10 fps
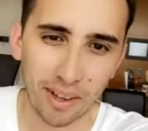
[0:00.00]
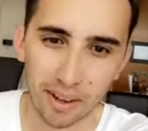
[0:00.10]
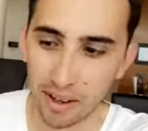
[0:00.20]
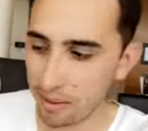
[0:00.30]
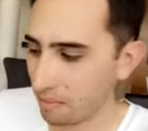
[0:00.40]

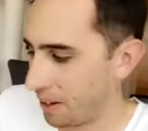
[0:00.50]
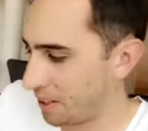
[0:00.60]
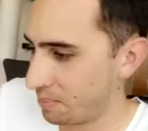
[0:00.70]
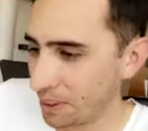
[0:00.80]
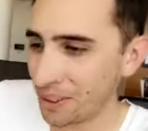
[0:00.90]
Oh,
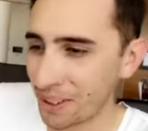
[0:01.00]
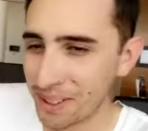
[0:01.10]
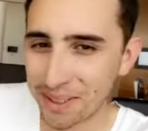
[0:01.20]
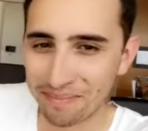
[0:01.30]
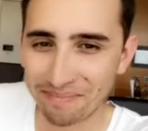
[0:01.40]
here's $1 million.
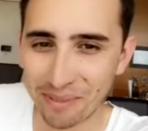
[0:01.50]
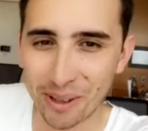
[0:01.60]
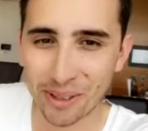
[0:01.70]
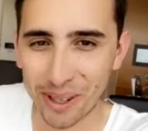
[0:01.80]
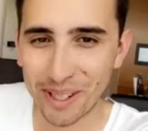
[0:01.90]

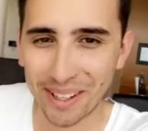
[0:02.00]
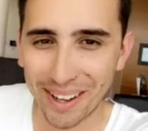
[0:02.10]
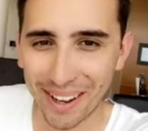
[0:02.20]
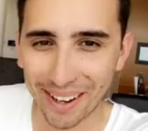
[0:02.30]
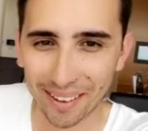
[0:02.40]
What returns are
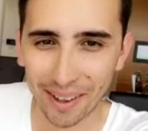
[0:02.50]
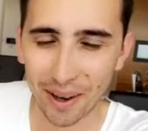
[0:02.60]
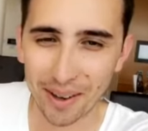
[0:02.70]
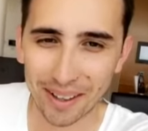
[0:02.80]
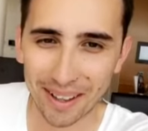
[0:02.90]
you getting?
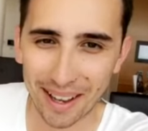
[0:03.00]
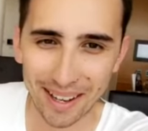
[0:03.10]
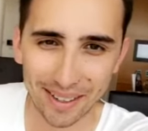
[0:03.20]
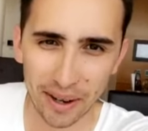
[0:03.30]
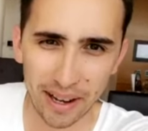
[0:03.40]
Oh,
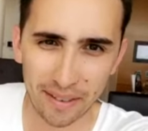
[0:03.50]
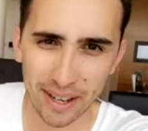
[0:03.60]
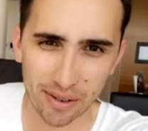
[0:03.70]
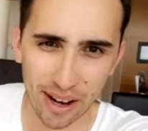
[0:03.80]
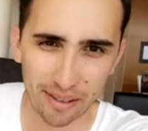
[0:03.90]
I don't have
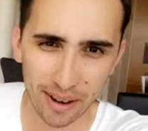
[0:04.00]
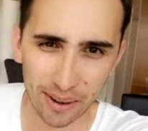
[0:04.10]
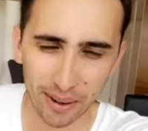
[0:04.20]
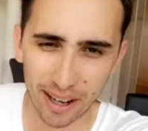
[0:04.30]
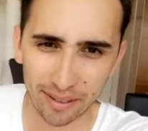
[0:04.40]
any track
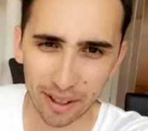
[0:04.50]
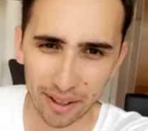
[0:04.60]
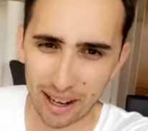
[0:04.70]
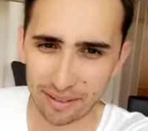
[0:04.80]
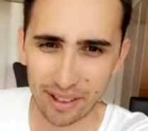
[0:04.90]
record.
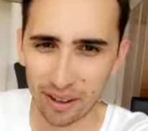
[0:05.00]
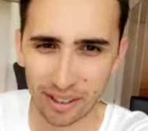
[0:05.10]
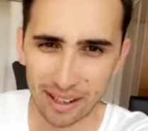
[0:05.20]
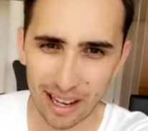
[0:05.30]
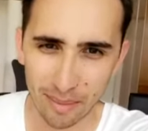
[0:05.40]
I've
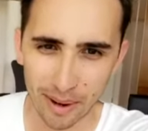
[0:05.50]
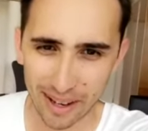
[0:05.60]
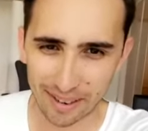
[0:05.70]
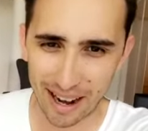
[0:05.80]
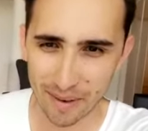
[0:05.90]
not done demo
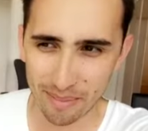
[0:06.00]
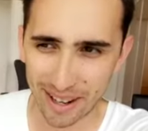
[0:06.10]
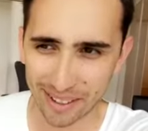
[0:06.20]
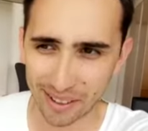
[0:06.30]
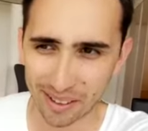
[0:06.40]
yet. I haven't
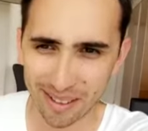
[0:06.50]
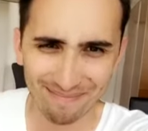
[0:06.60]
practiced.